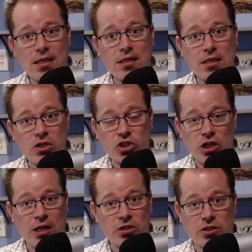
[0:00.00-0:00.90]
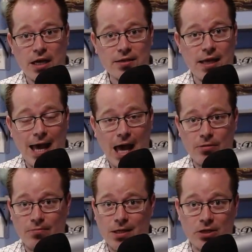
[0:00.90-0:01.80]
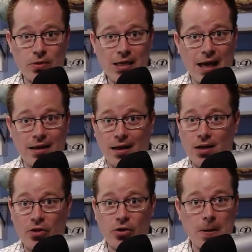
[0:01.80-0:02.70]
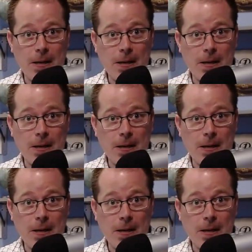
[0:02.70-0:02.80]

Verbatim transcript: these changes as they happen because we got another